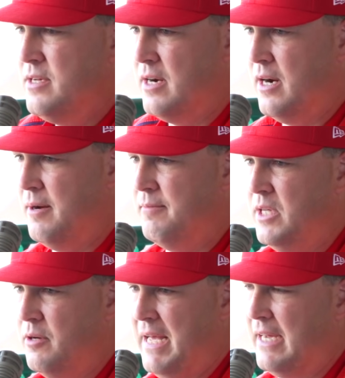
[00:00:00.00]
you
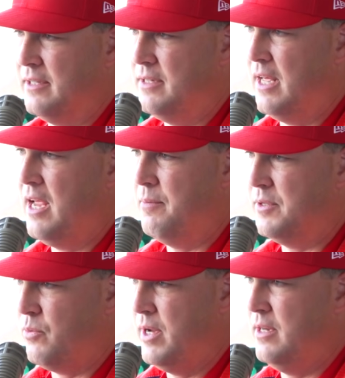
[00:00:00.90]
know, back in the day
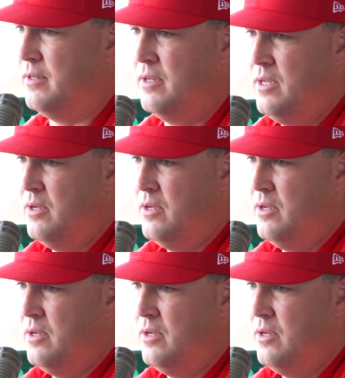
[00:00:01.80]
between